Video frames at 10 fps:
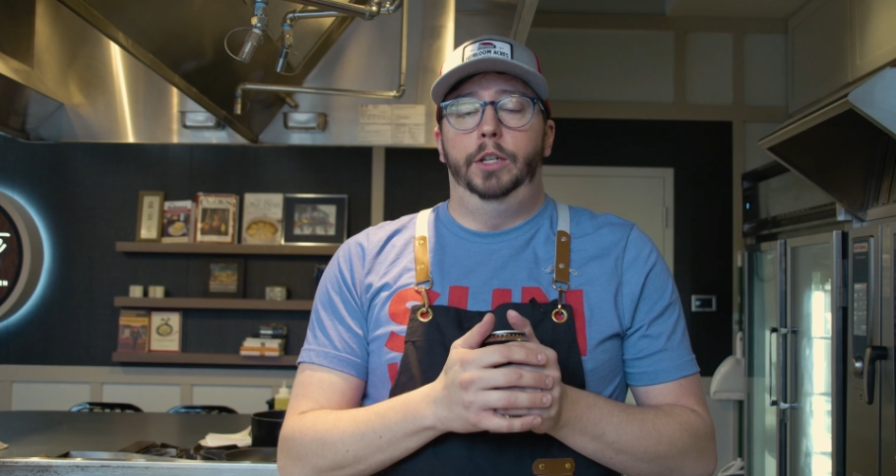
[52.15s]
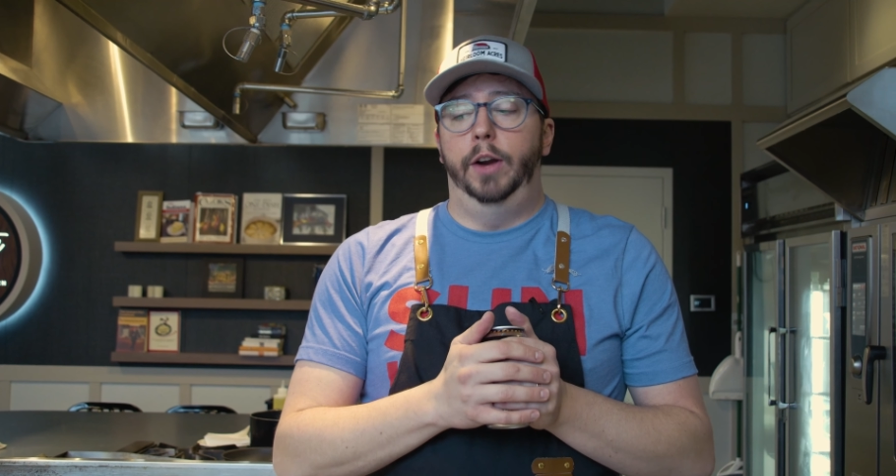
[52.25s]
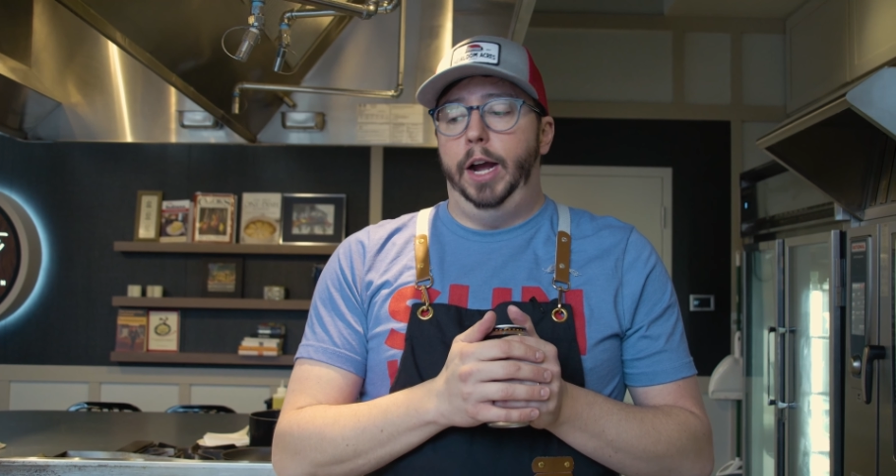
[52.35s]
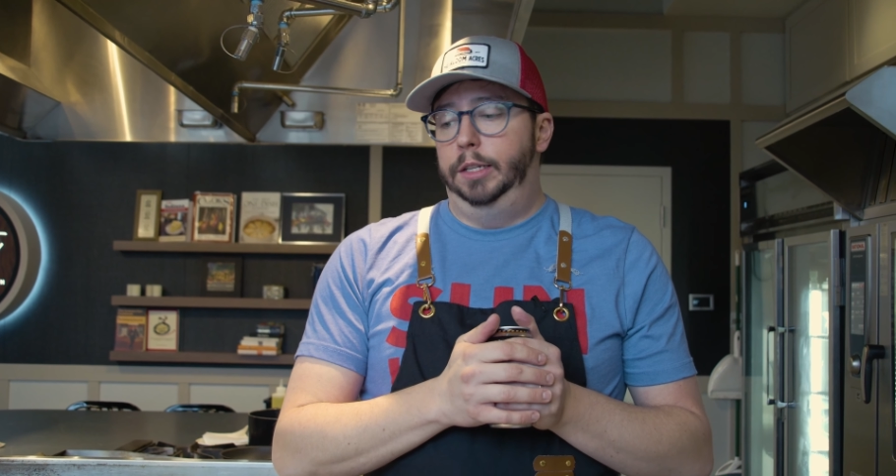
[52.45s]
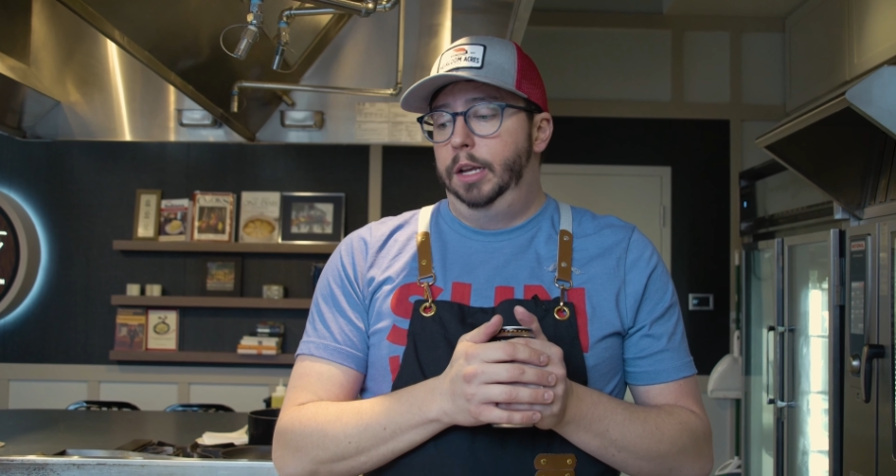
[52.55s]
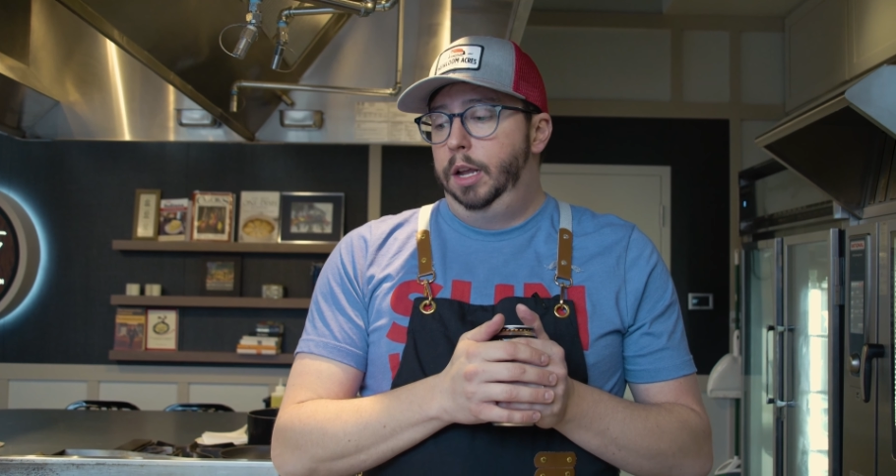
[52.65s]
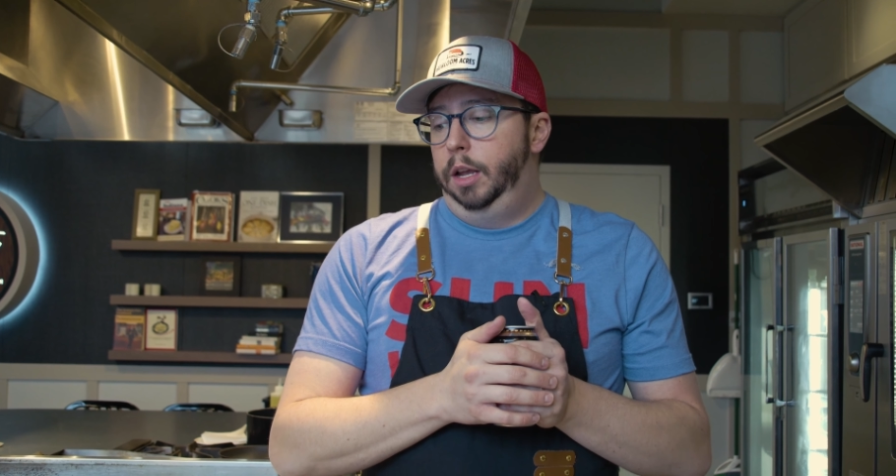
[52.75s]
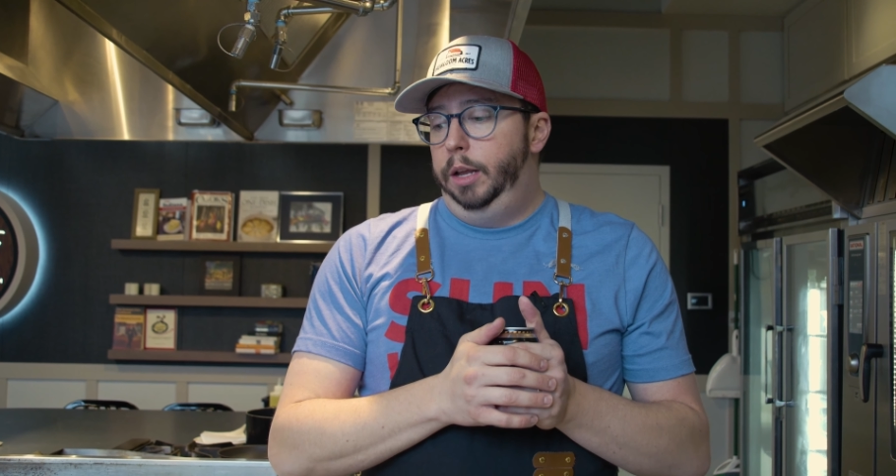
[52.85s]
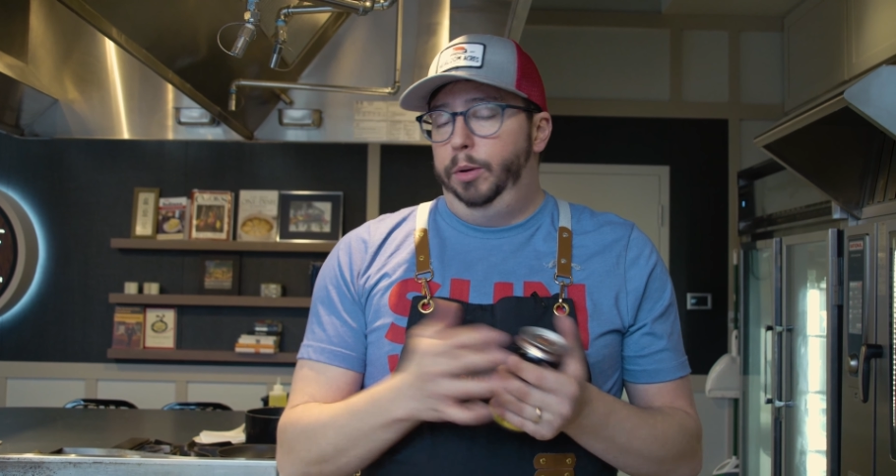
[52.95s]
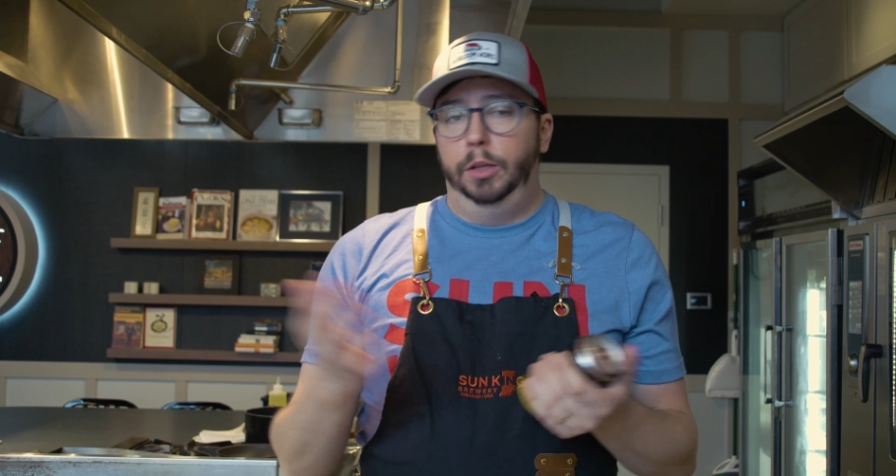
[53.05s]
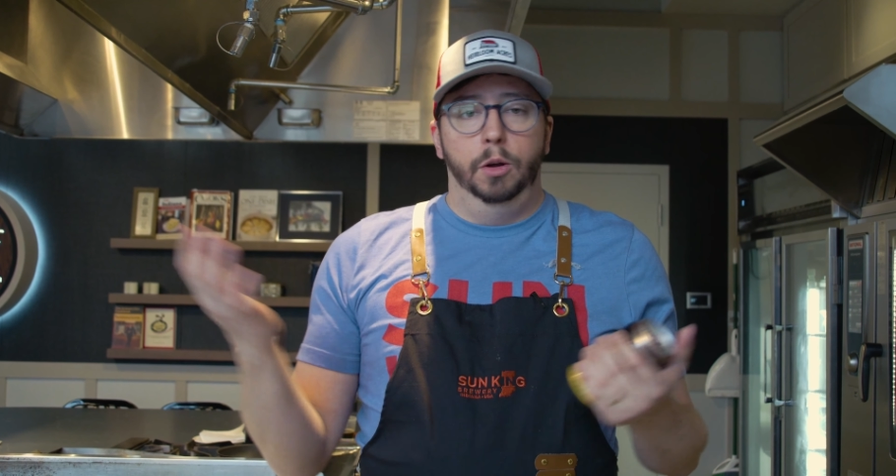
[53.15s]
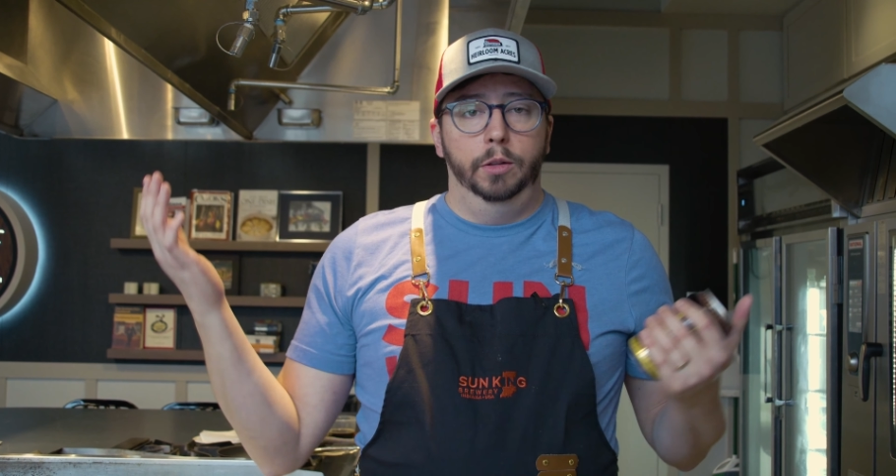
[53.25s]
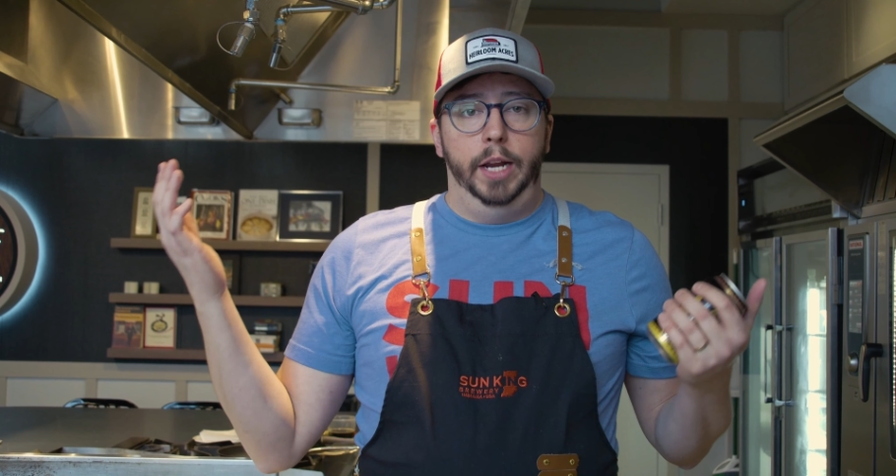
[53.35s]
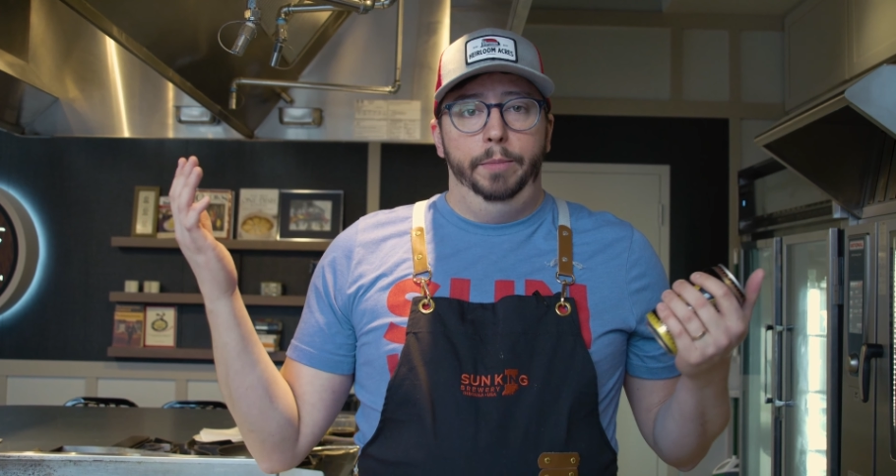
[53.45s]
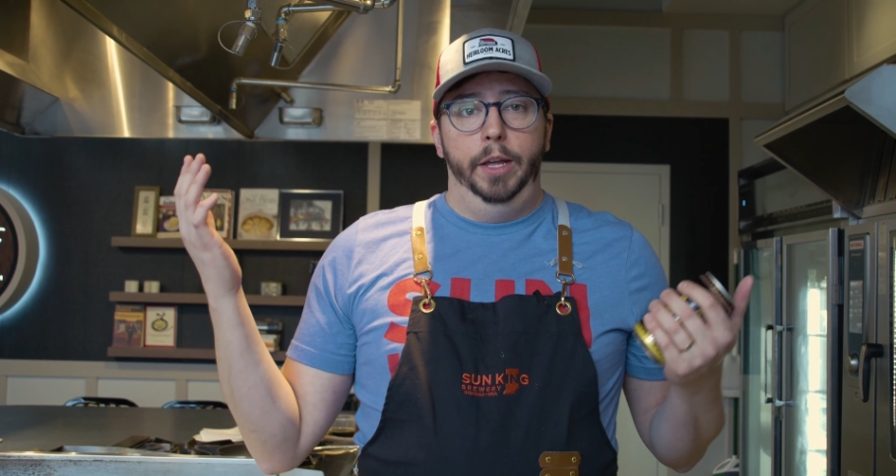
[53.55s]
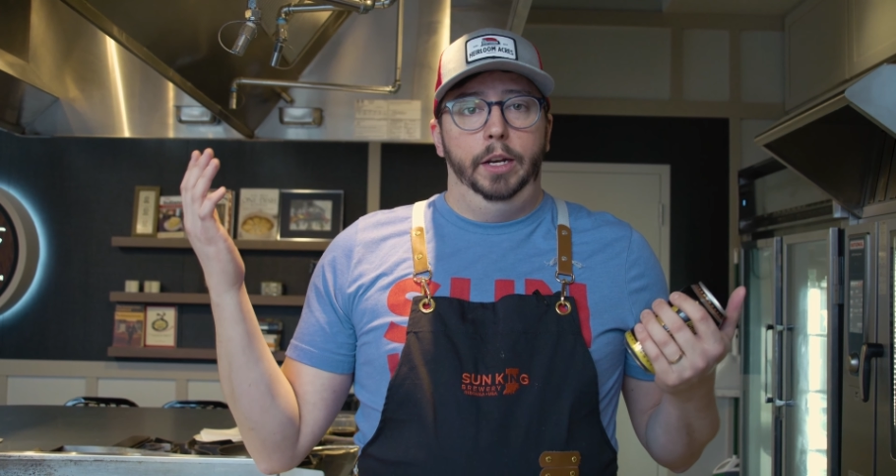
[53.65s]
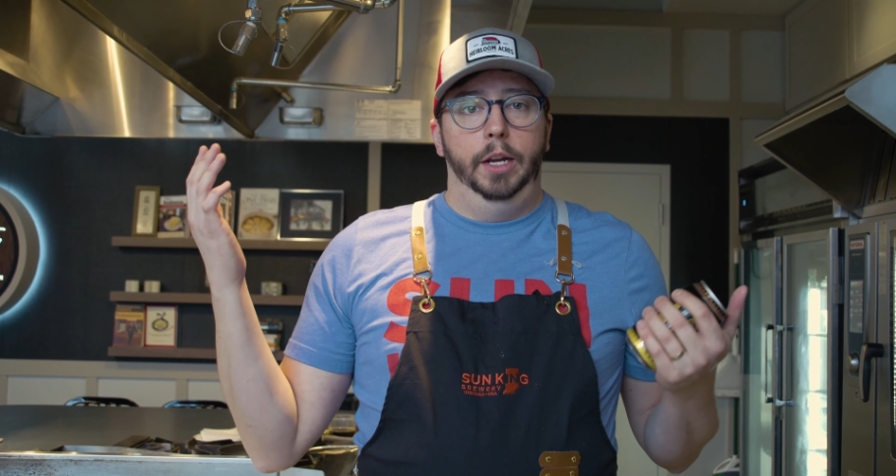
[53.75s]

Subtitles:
fries and put the whole damn thing